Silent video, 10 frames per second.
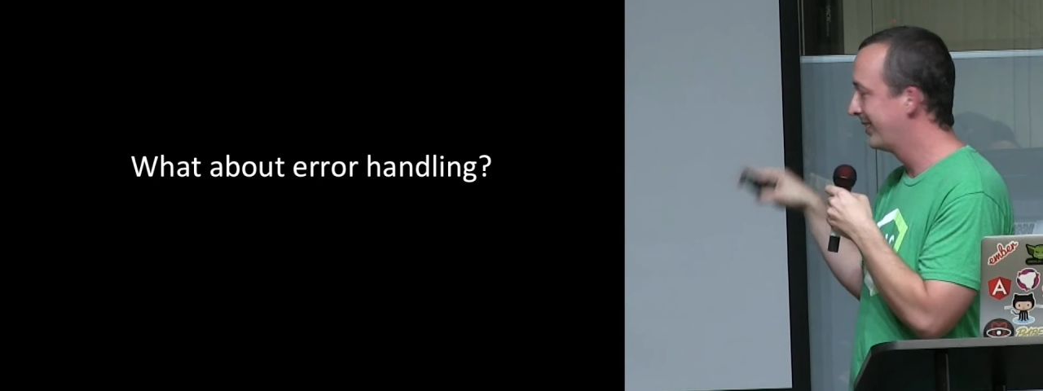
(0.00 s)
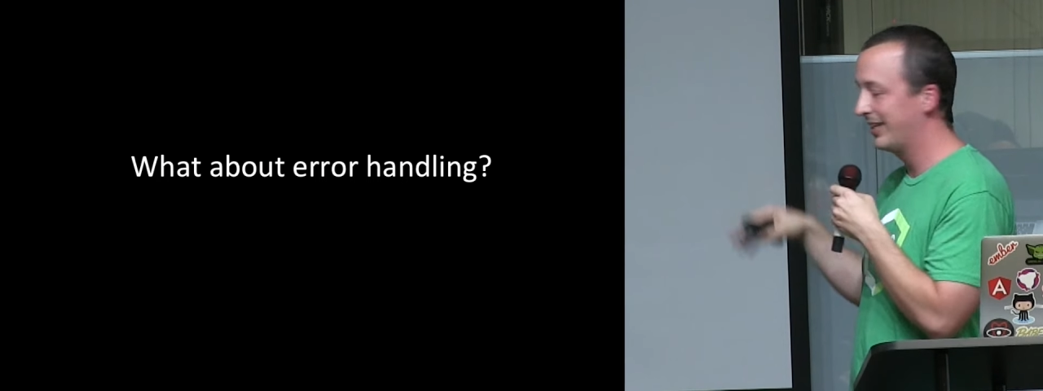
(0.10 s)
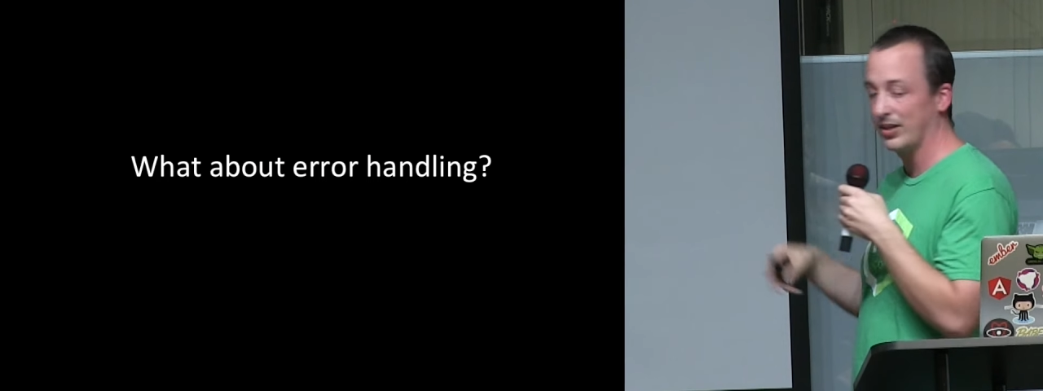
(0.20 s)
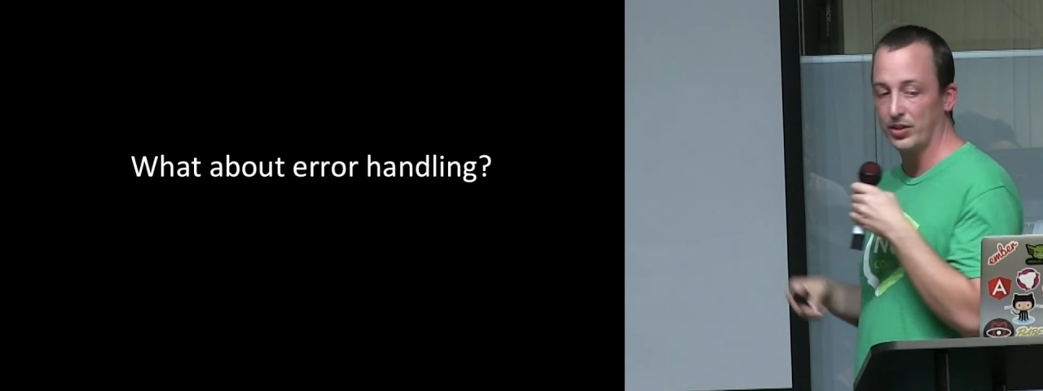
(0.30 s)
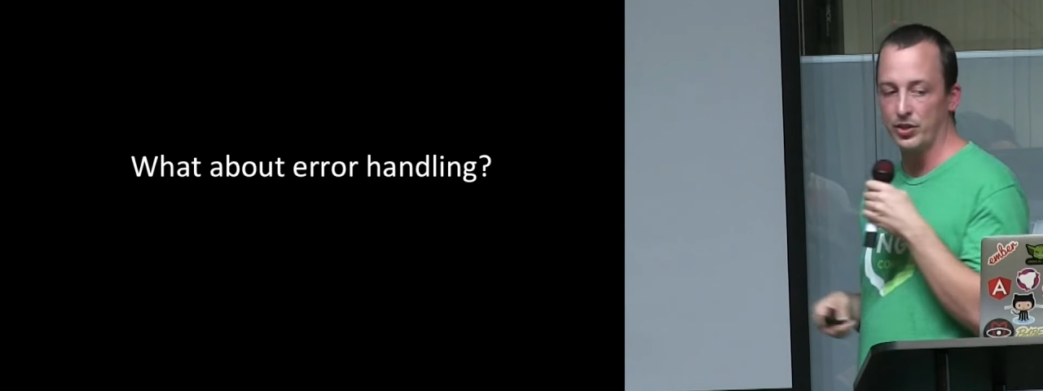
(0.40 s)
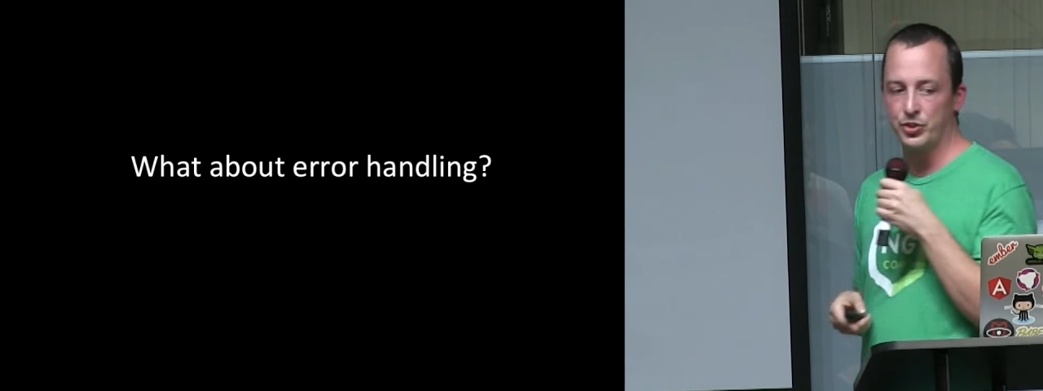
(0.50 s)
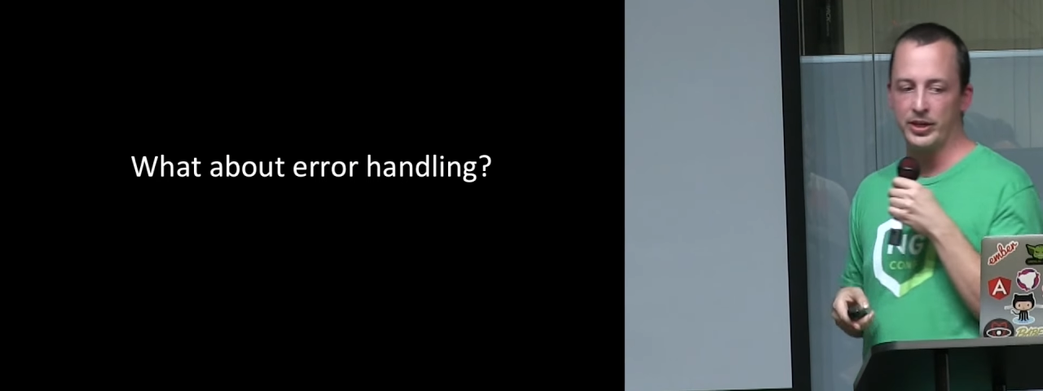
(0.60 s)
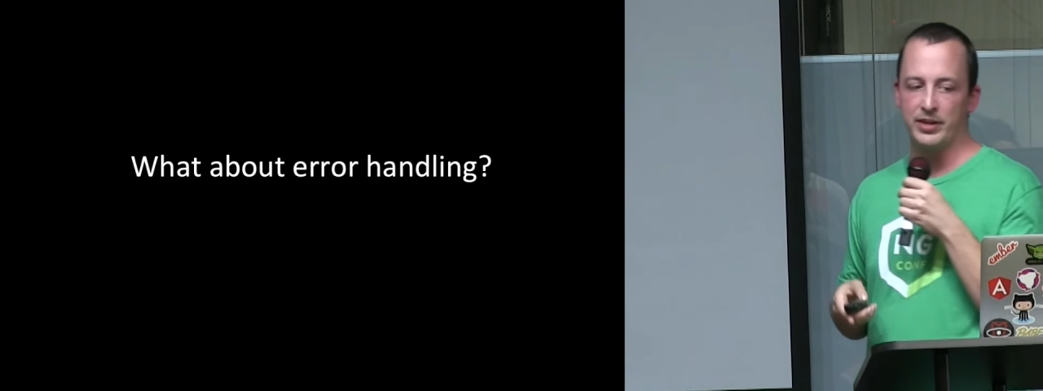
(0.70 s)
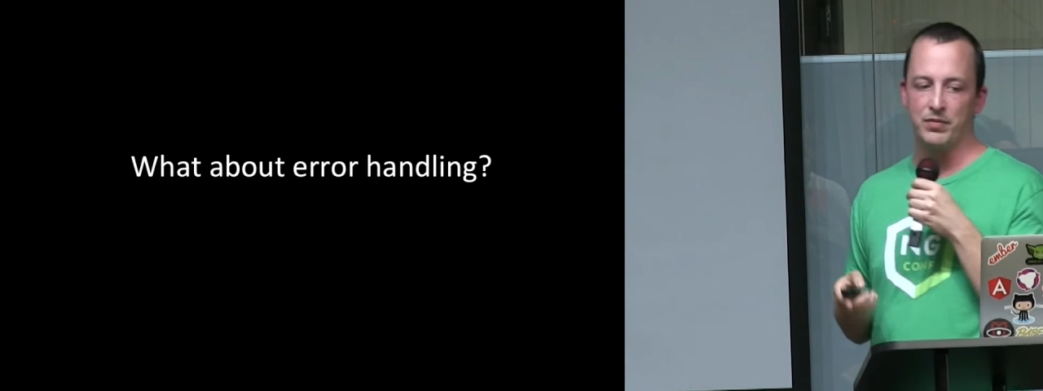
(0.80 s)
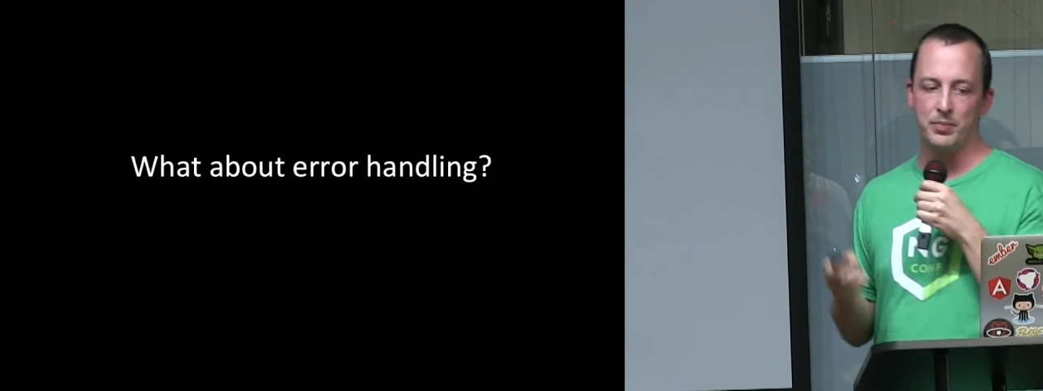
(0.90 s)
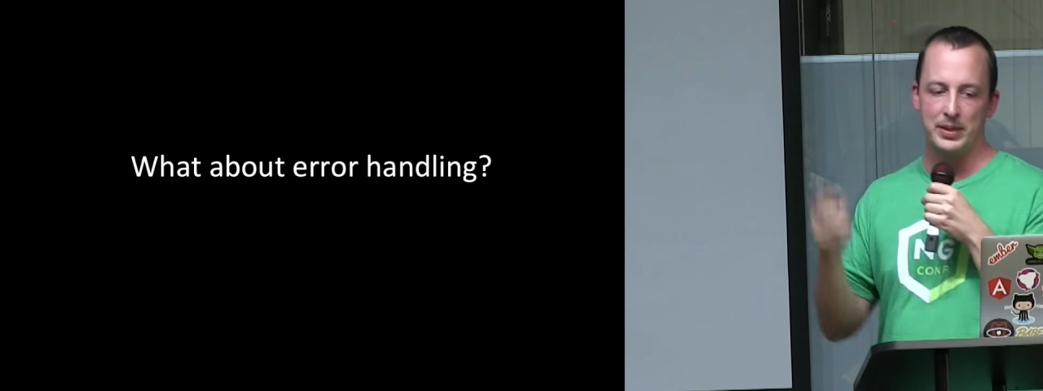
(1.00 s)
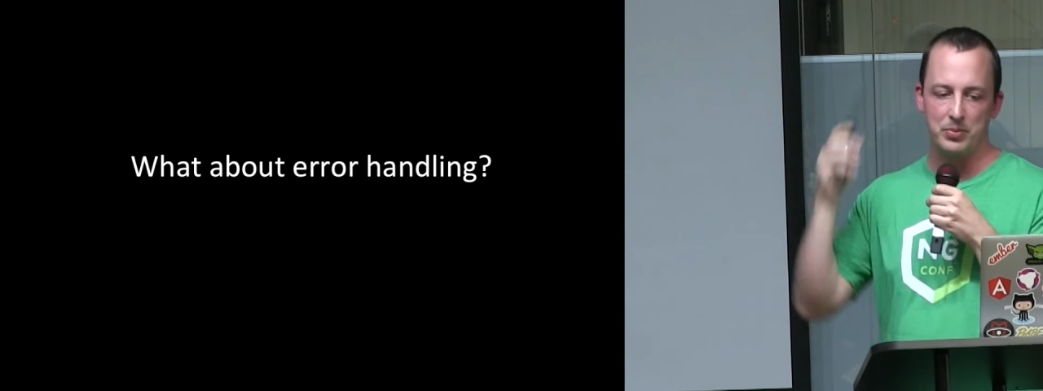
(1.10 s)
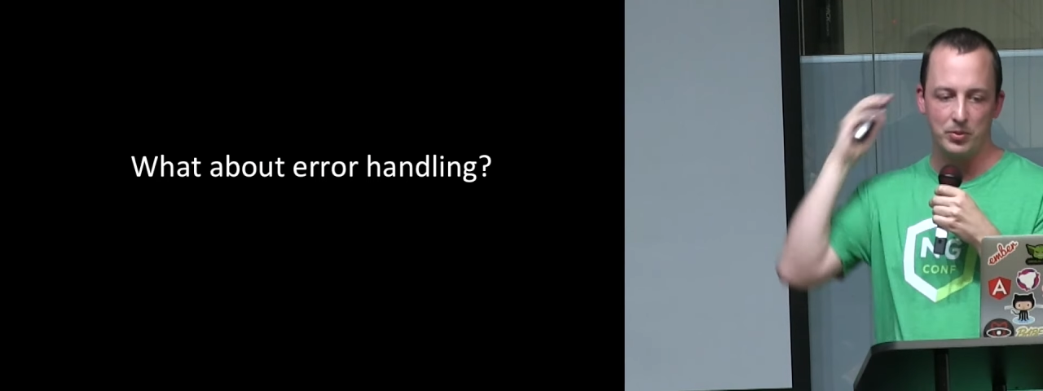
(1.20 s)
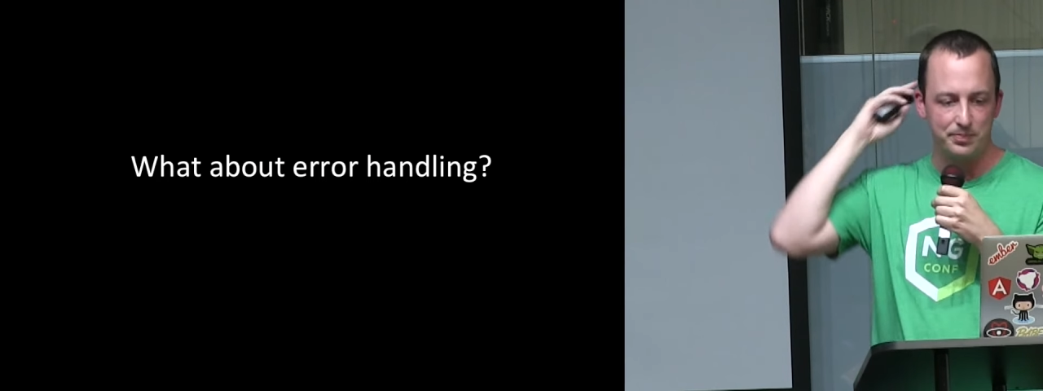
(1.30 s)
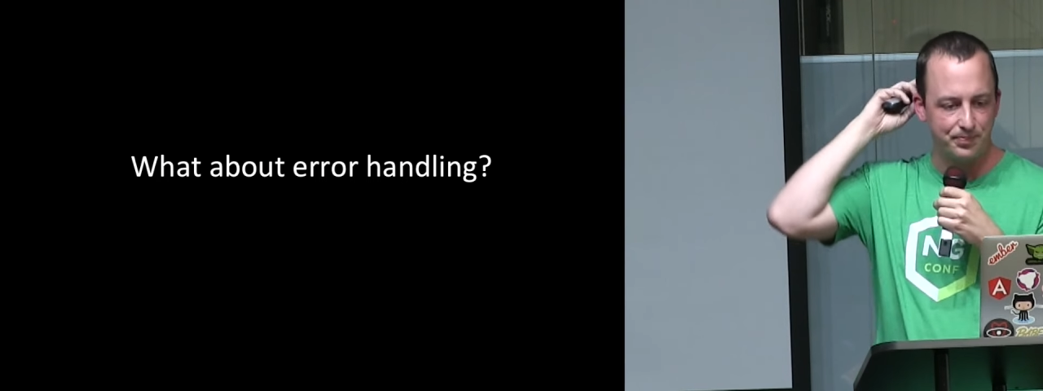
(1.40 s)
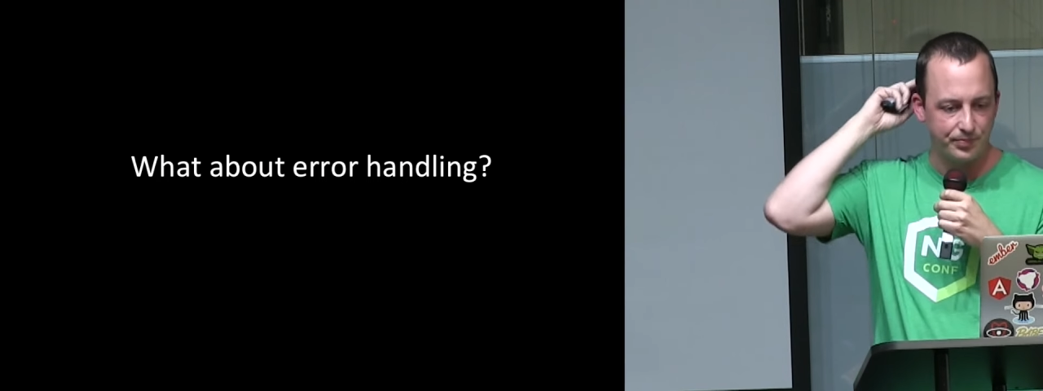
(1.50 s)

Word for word: get a little tricky for people.